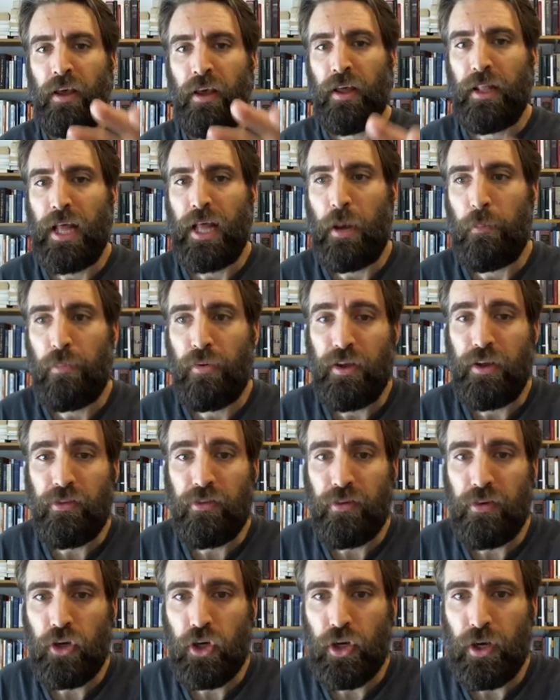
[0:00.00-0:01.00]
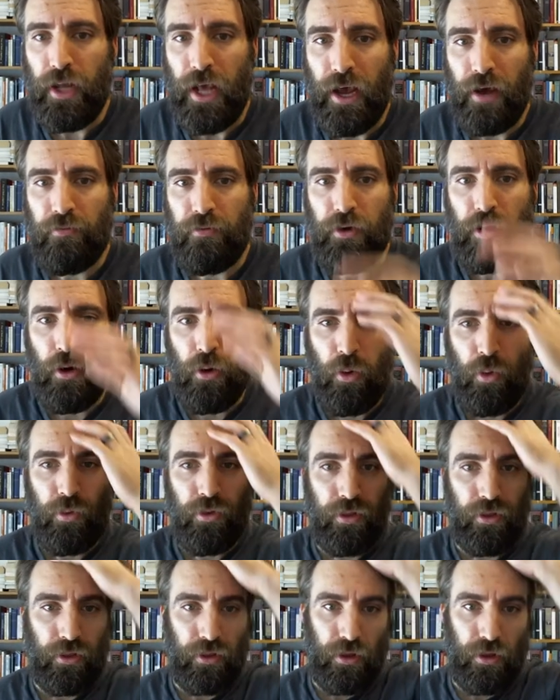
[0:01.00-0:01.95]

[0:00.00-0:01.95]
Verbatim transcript: that princes should have no th-